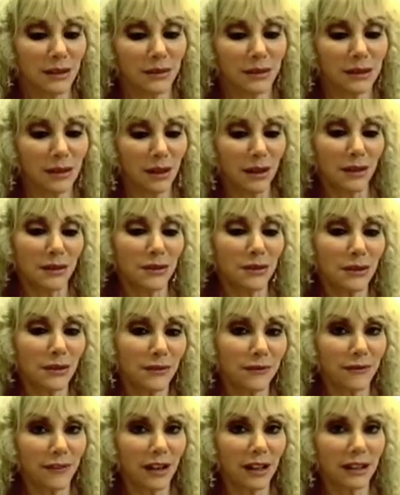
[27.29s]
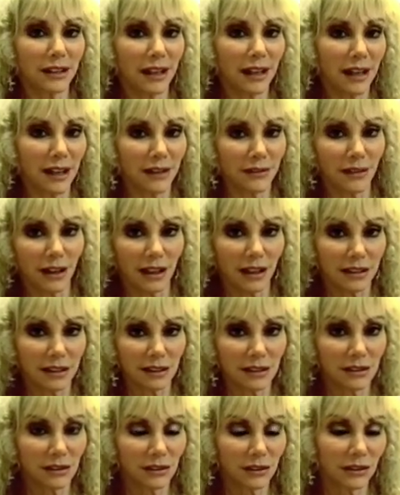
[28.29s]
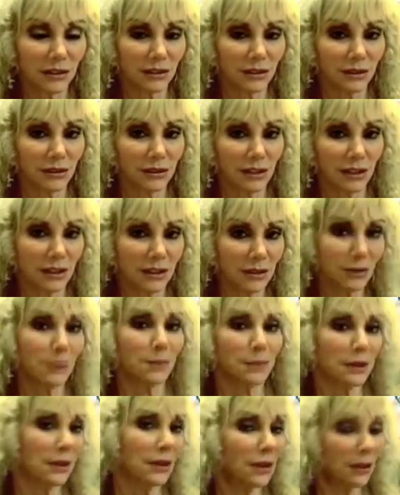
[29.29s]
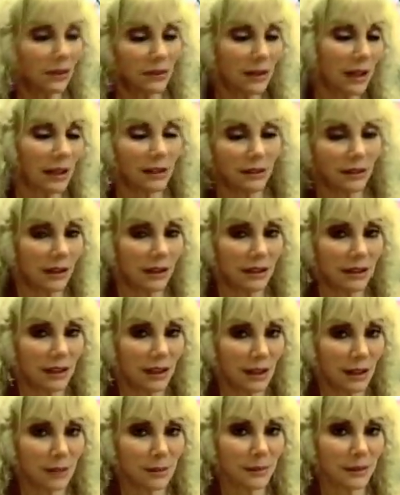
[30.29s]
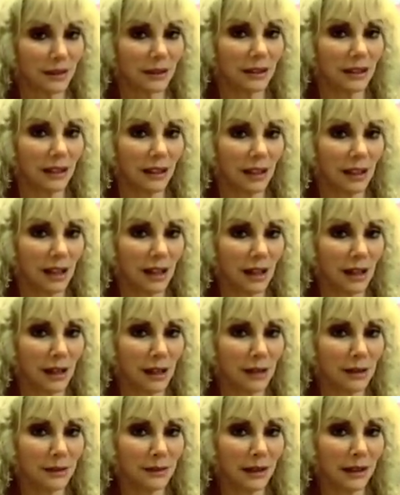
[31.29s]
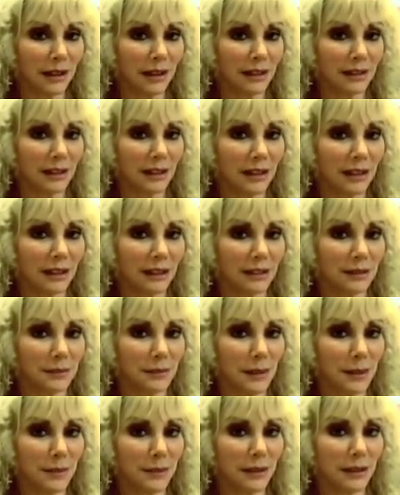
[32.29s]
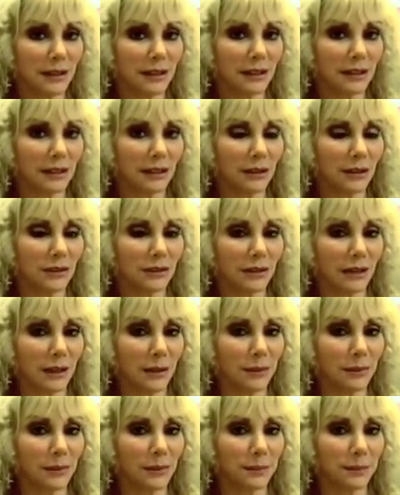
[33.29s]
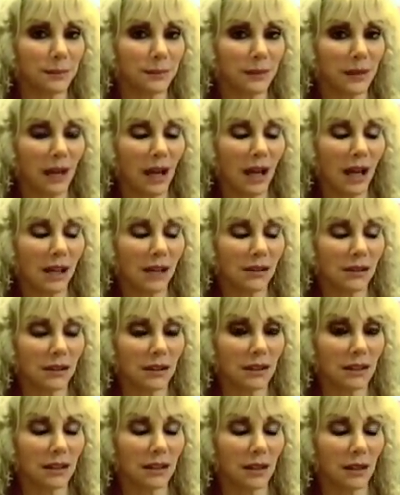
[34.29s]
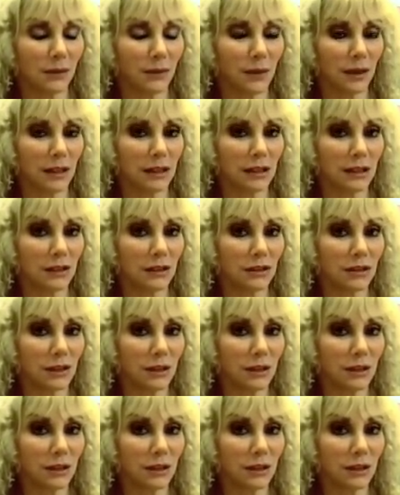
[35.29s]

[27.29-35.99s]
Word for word: So it's like sort of fun to have like a sister who was like jumping all around all the time and uh, I guess I can maybe lose a couple calories just like watching her